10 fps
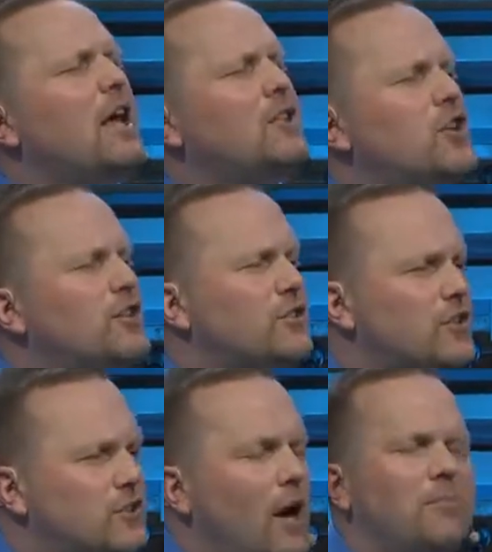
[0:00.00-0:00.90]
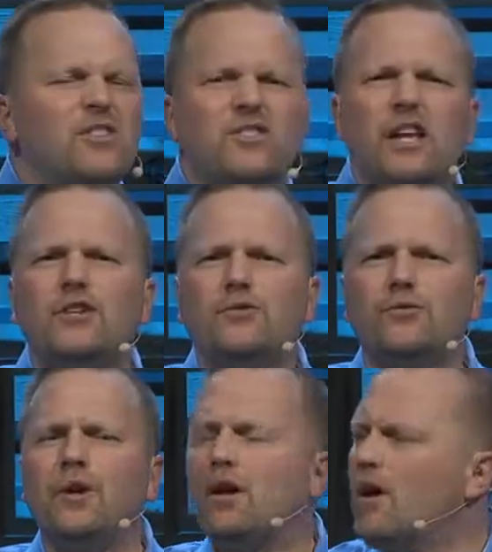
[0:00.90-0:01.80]
Jesus has come to set us
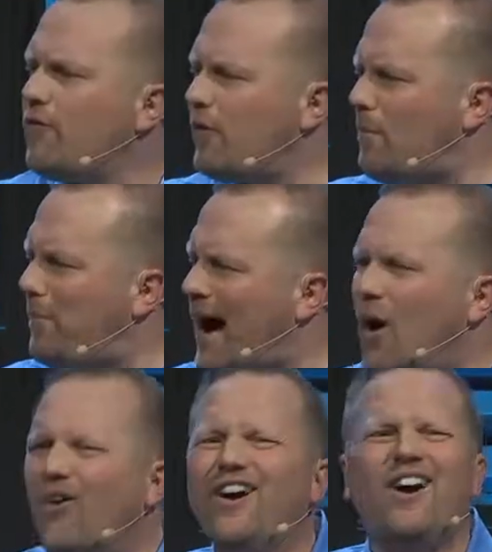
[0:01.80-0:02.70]
free from the power